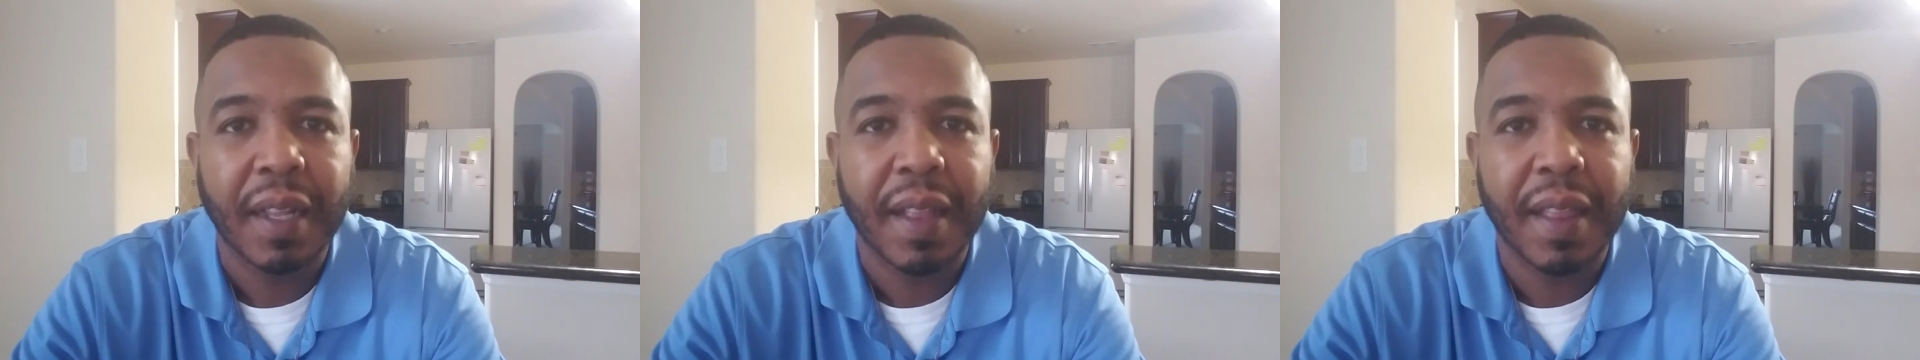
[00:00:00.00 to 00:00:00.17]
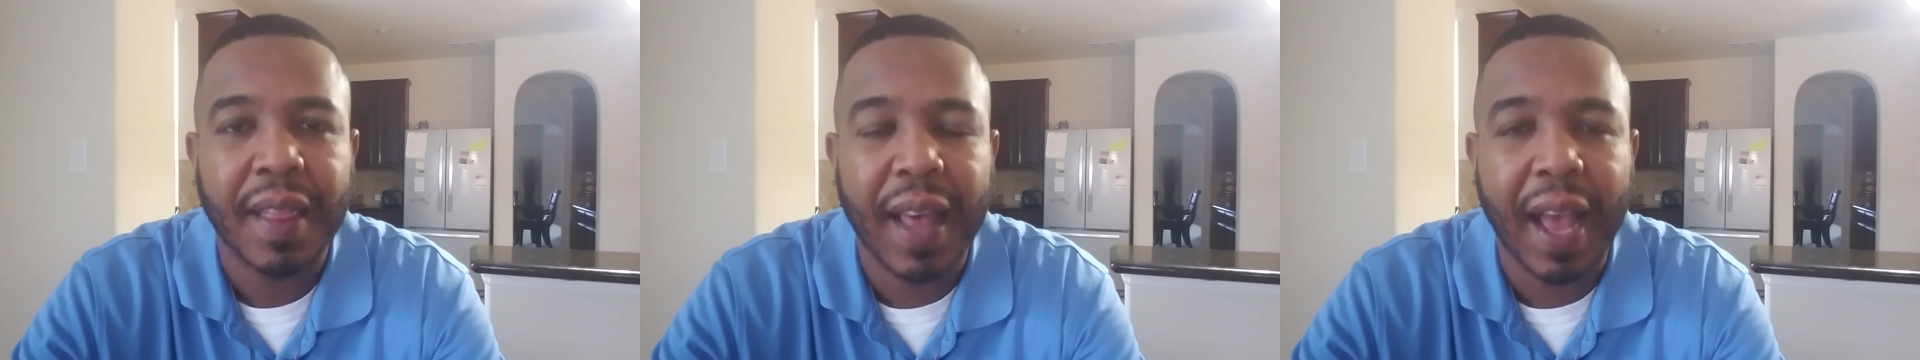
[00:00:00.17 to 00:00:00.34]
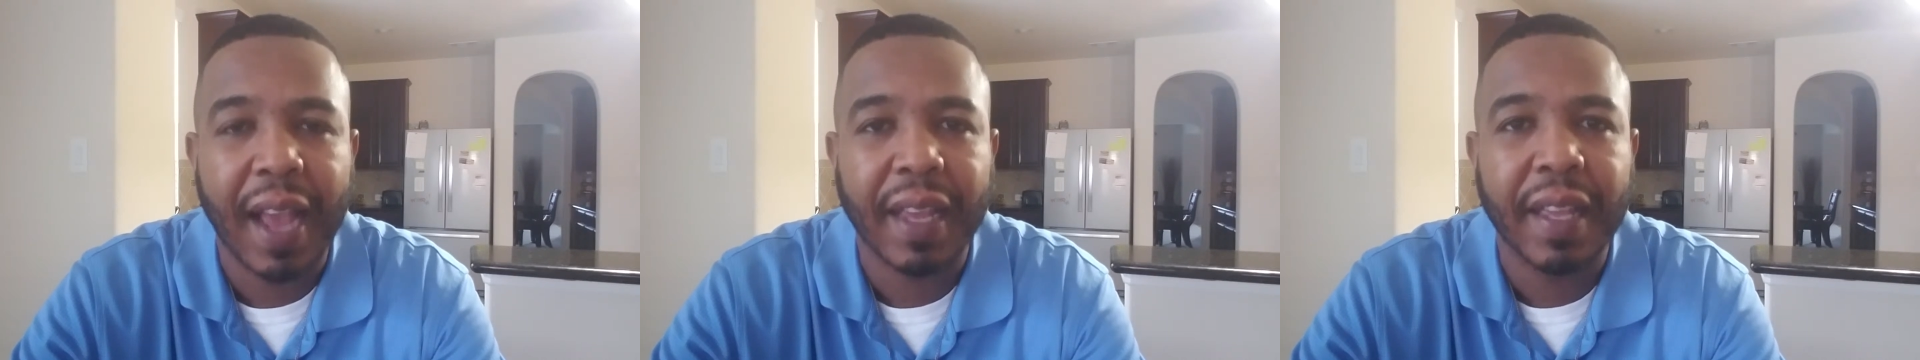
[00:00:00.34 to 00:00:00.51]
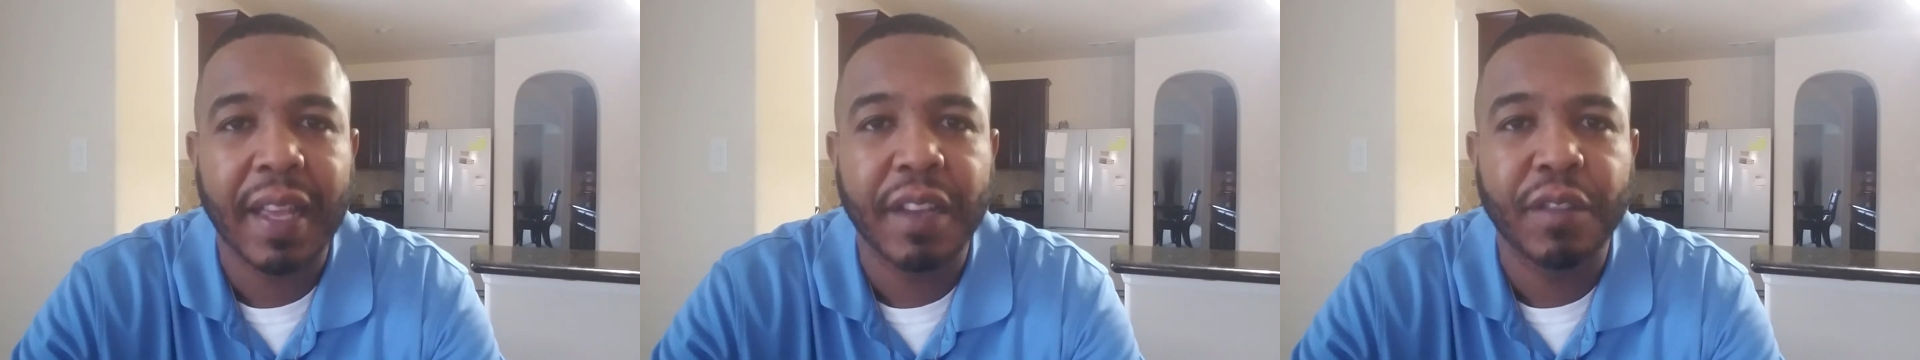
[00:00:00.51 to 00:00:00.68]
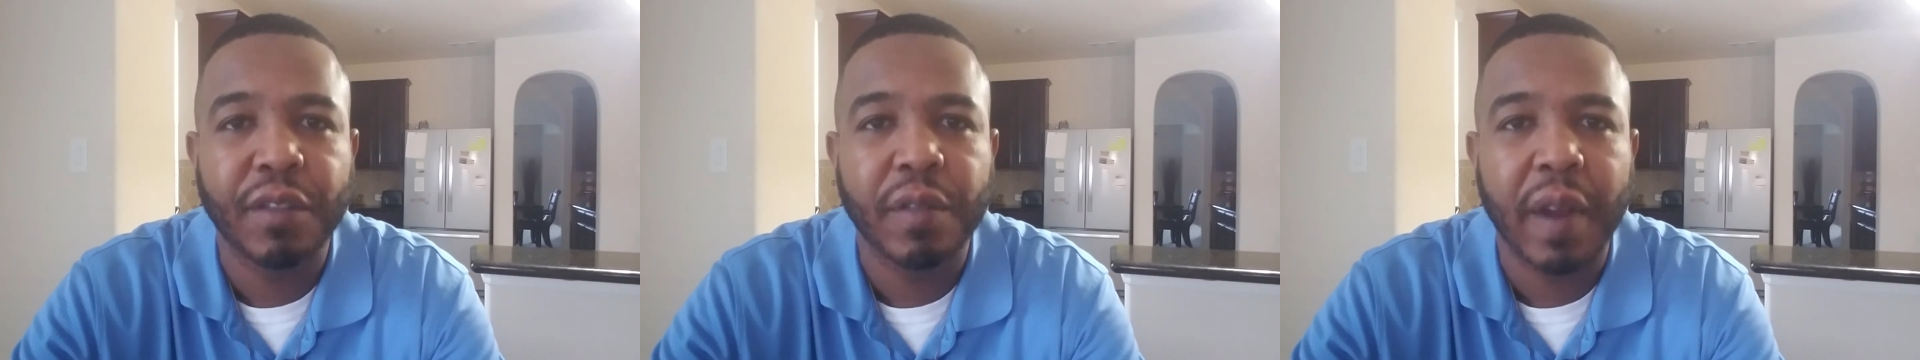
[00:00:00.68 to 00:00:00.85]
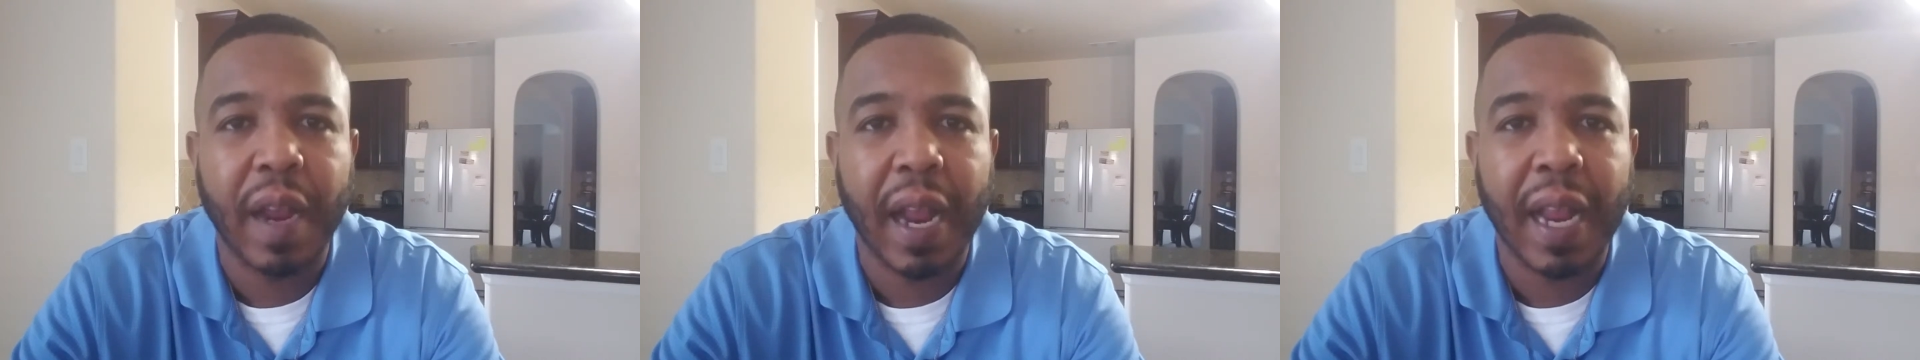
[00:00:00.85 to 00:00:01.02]
that can
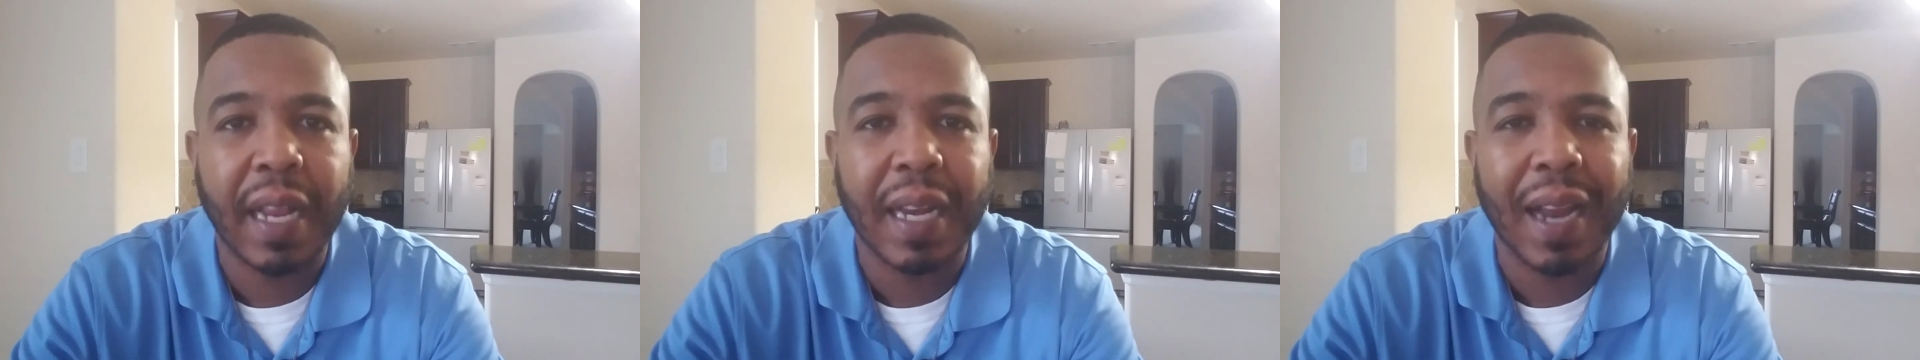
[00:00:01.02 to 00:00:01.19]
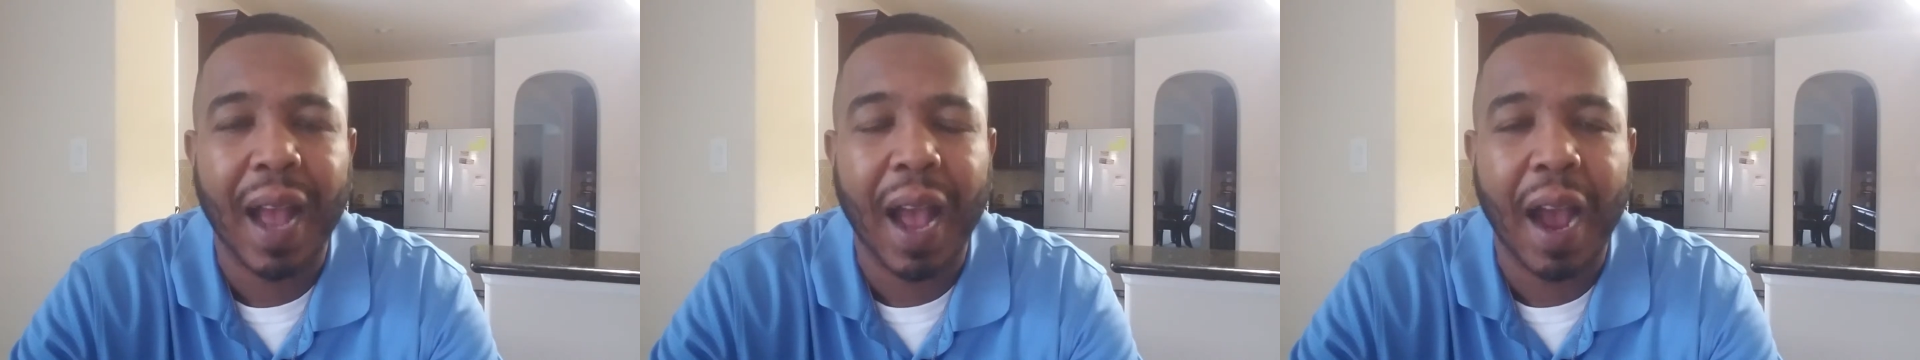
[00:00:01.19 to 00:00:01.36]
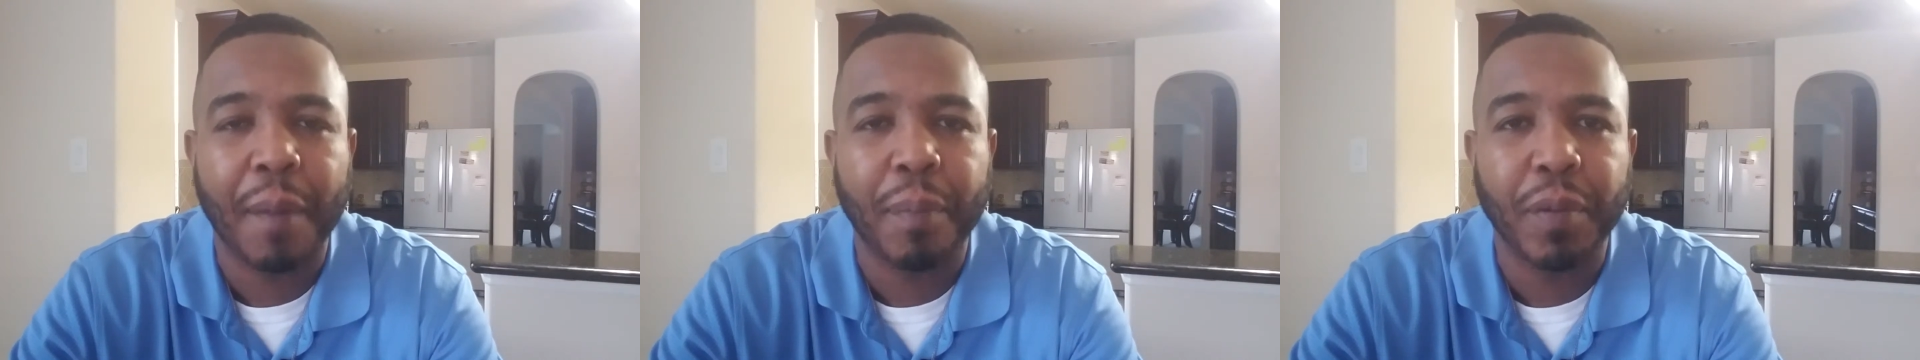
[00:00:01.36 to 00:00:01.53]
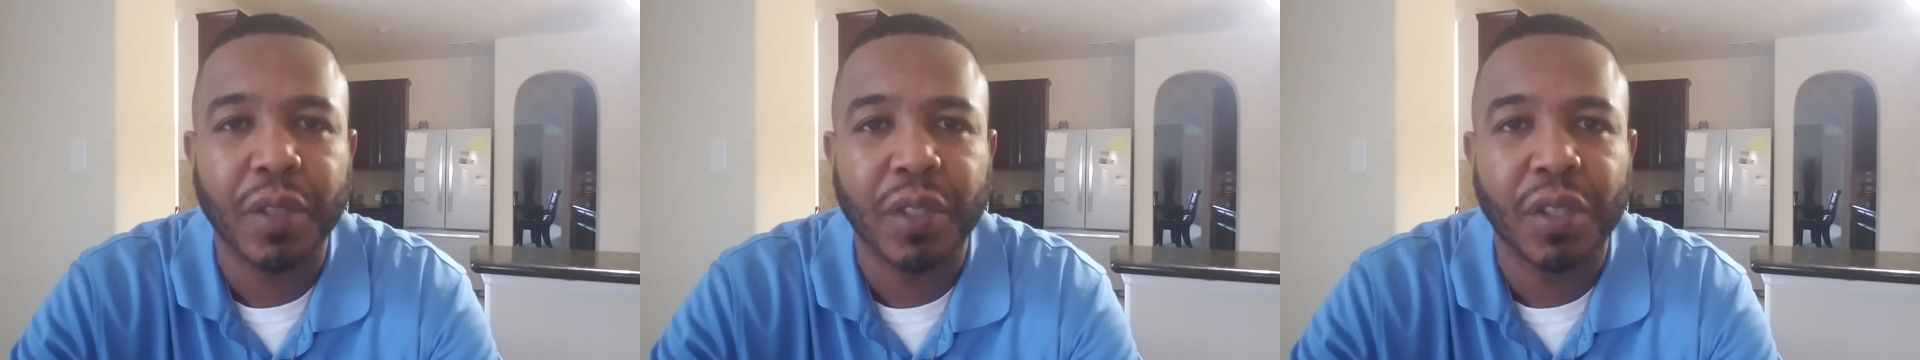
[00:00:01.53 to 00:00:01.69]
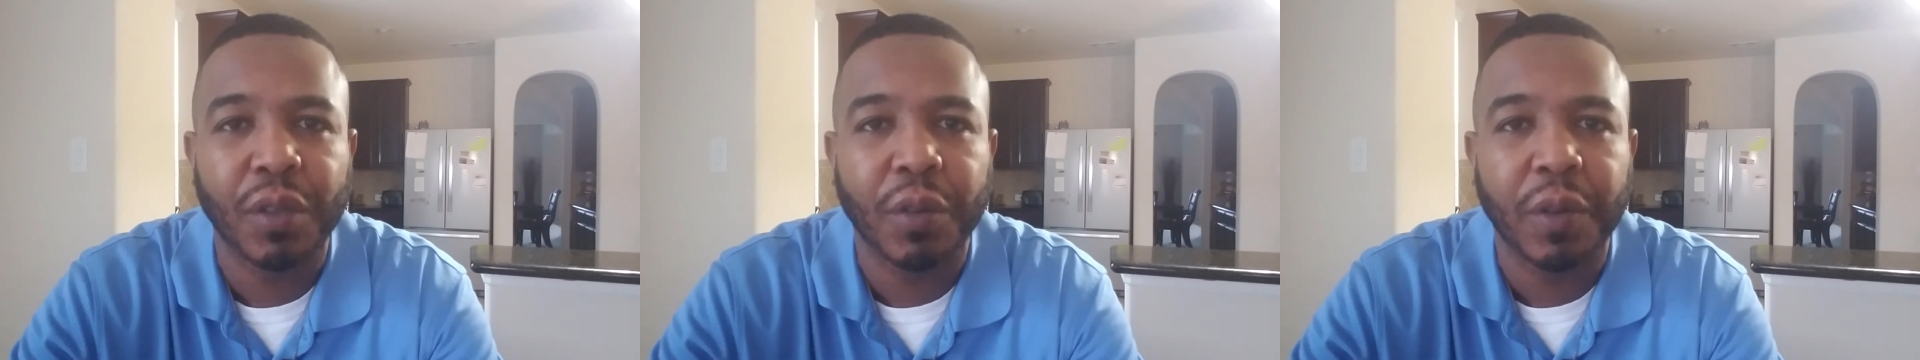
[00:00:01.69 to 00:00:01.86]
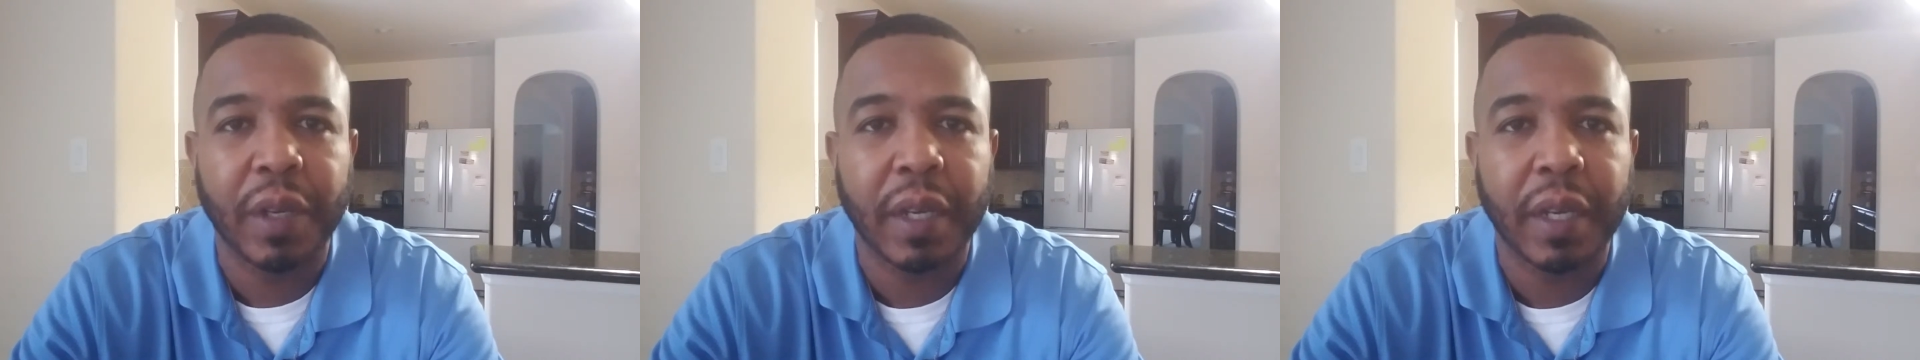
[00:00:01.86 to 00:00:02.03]
create
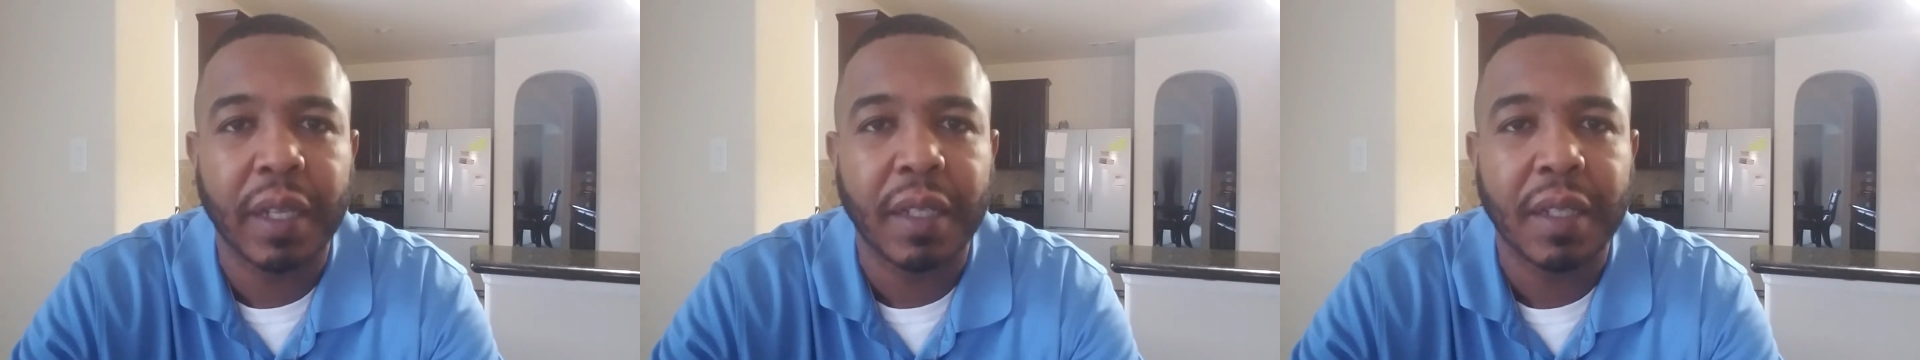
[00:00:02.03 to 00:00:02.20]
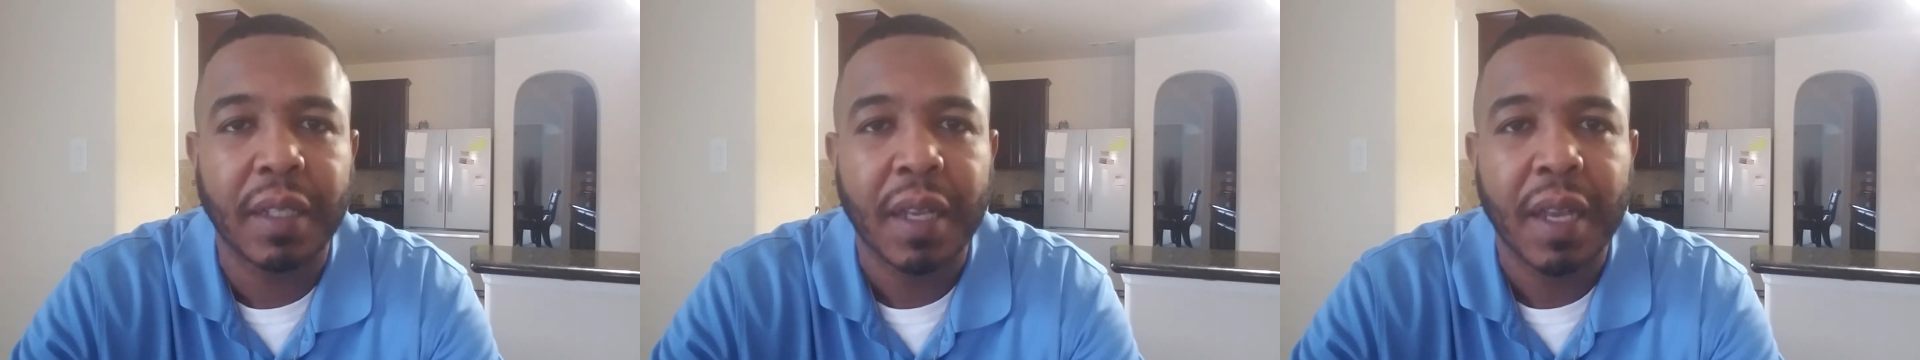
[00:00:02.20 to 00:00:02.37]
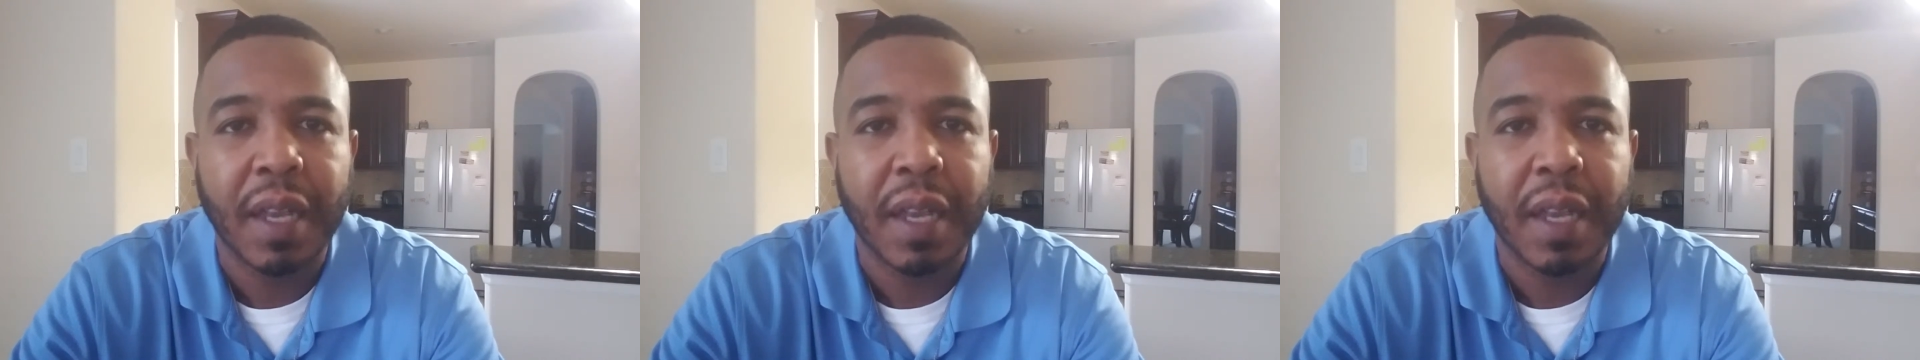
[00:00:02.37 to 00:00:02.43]
opportunity.